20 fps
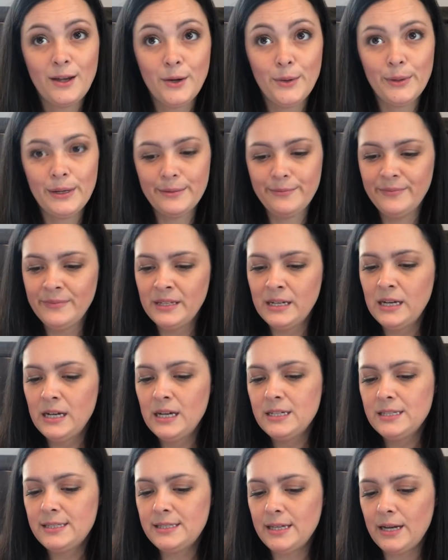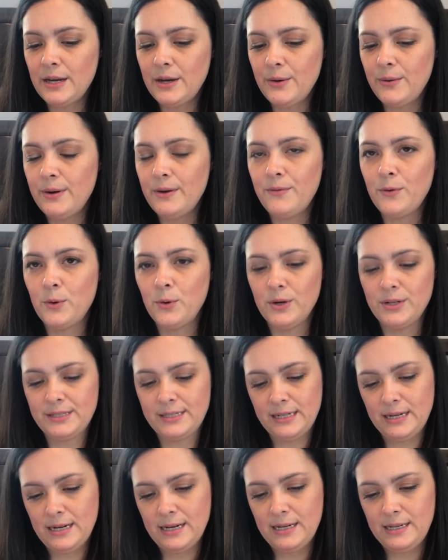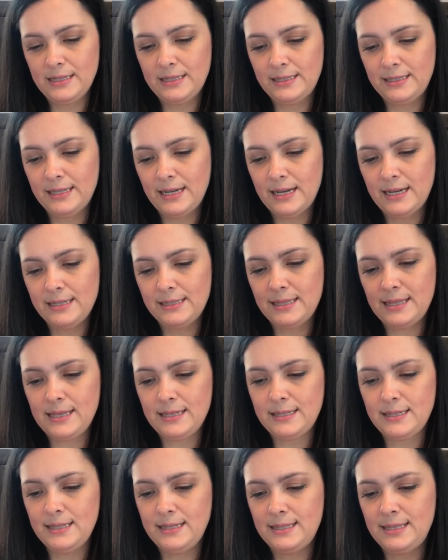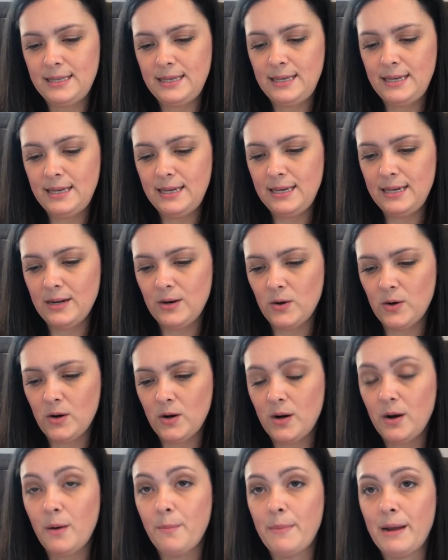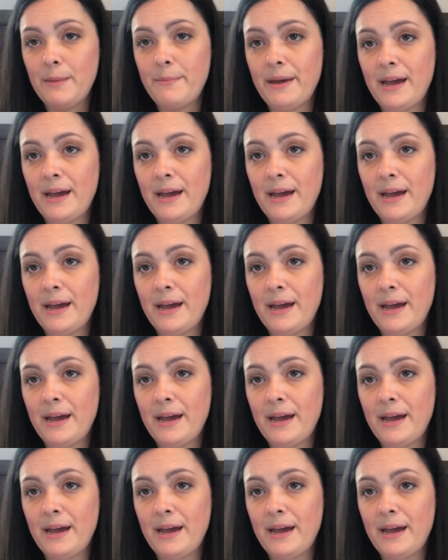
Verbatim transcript: Oh well. So, of course not. It says, this is the our, my